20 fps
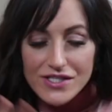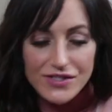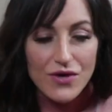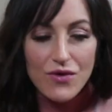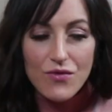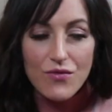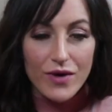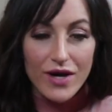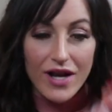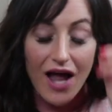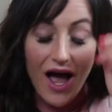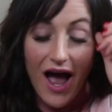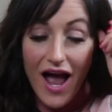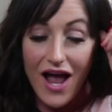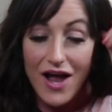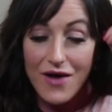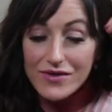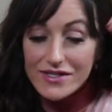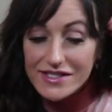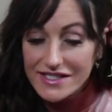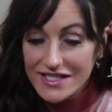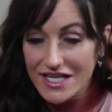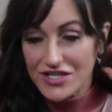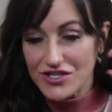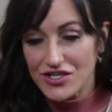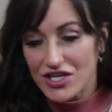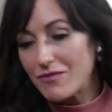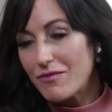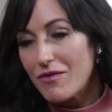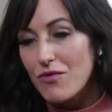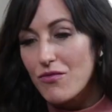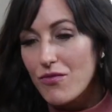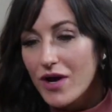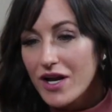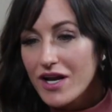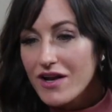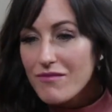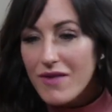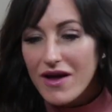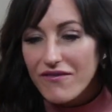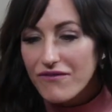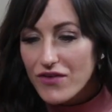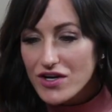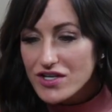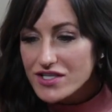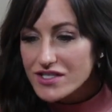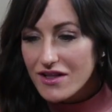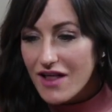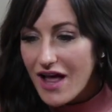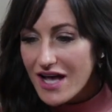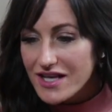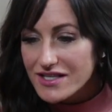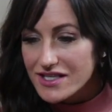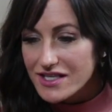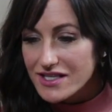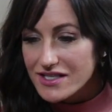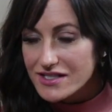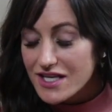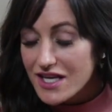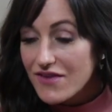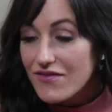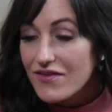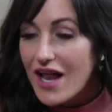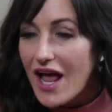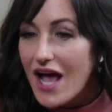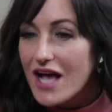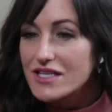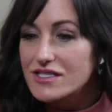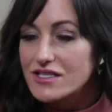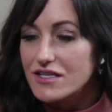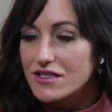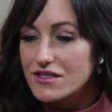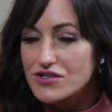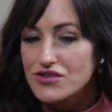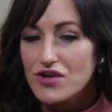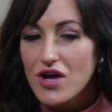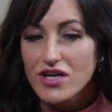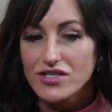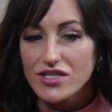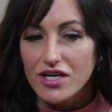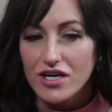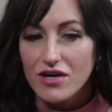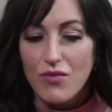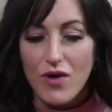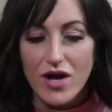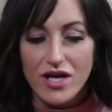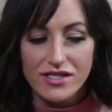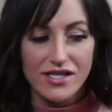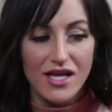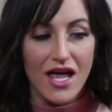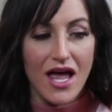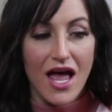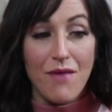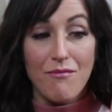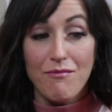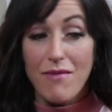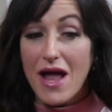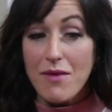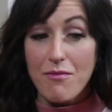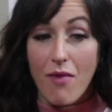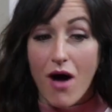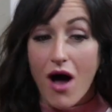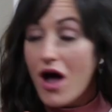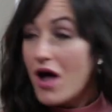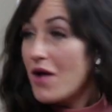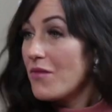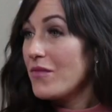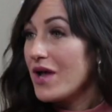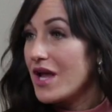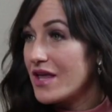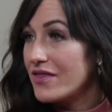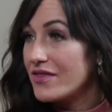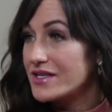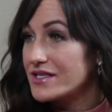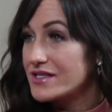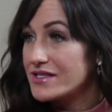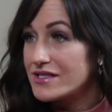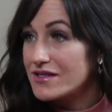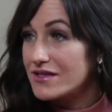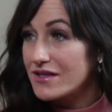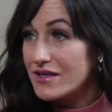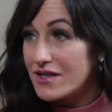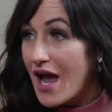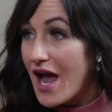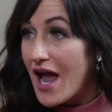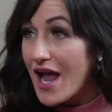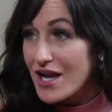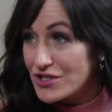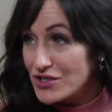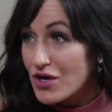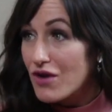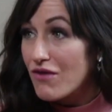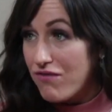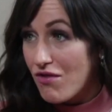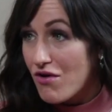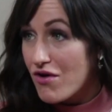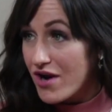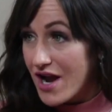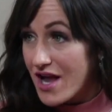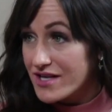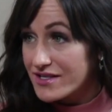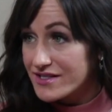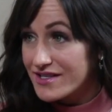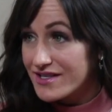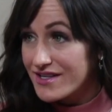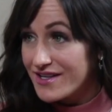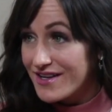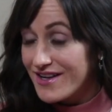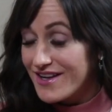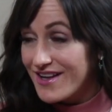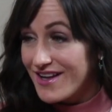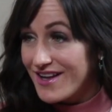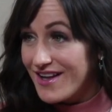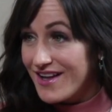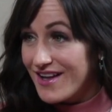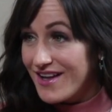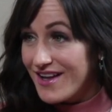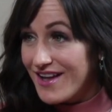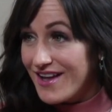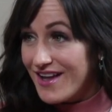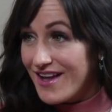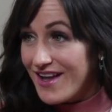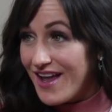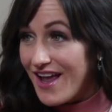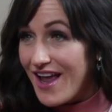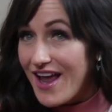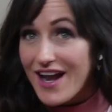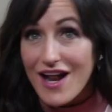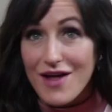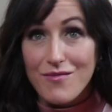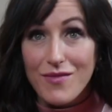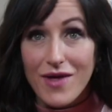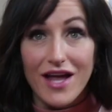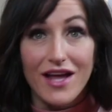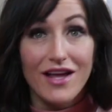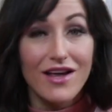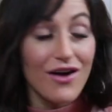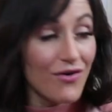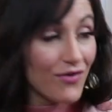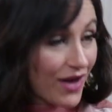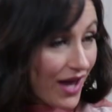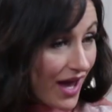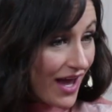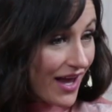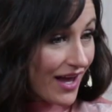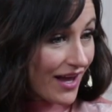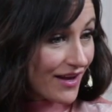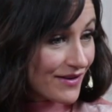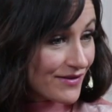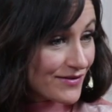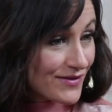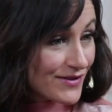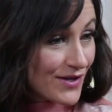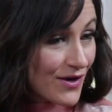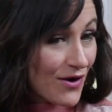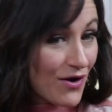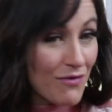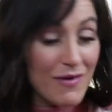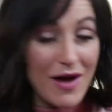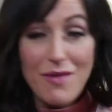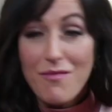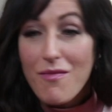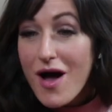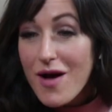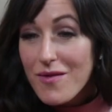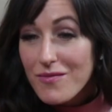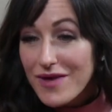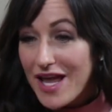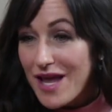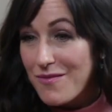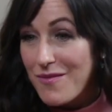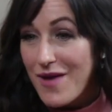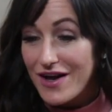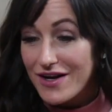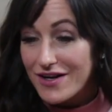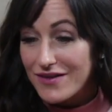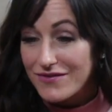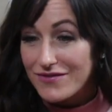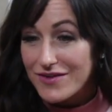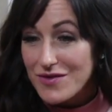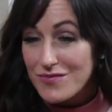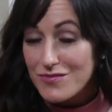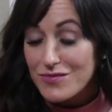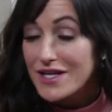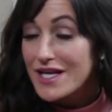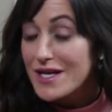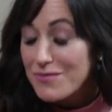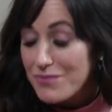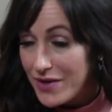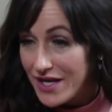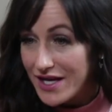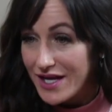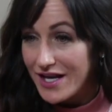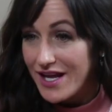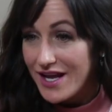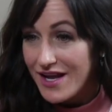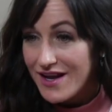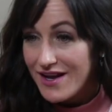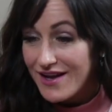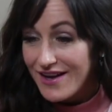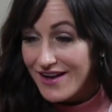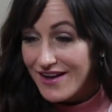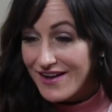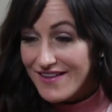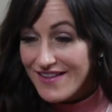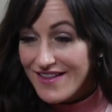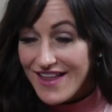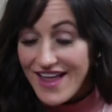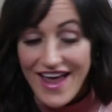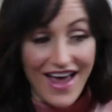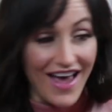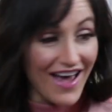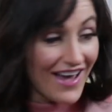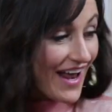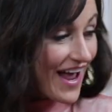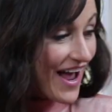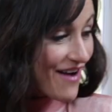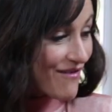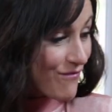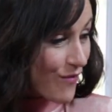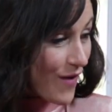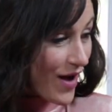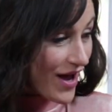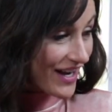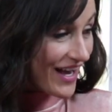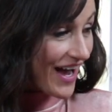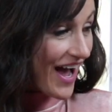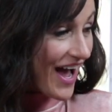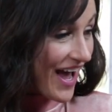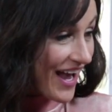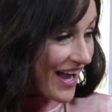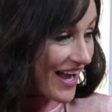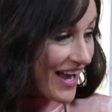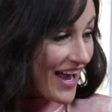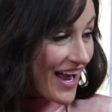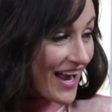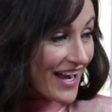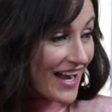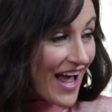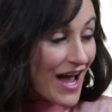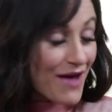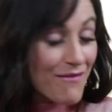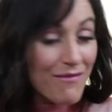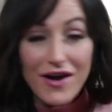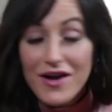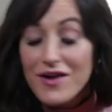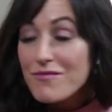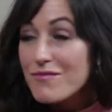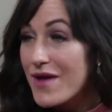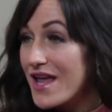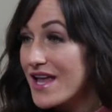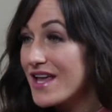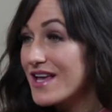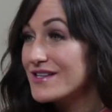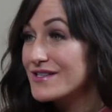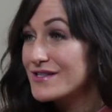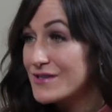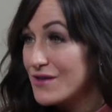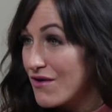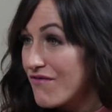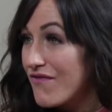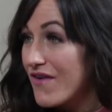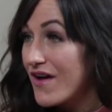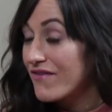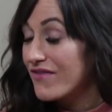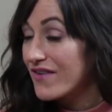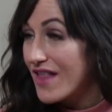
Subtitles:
So when I was teaching, I mean, one of my first classes, even as an instructor, was my mom and this guy, Joe Flores. And I'm like, okay. So my mom came out of complete pity. And I have one guy, and I better make it so fun